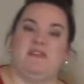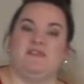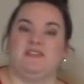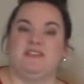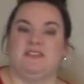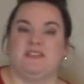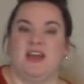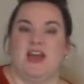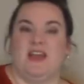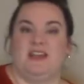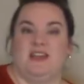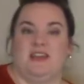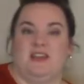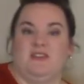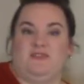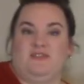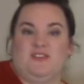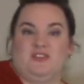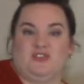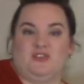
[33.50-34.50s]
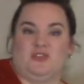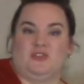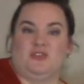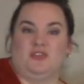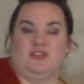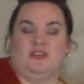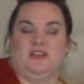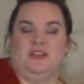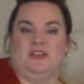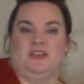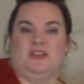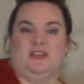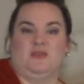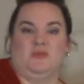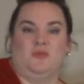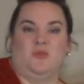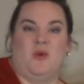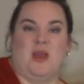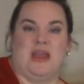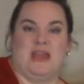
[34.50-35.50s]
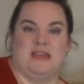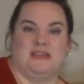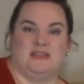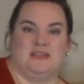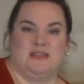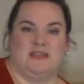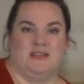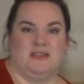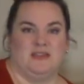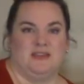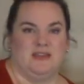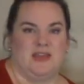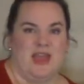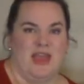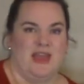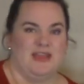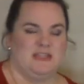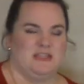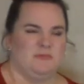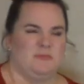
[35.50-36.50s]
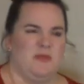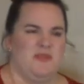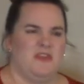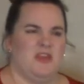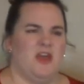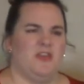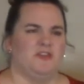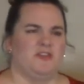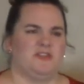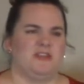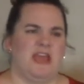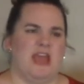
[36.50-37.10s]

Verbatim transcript: haven't done an official weight yet, but the other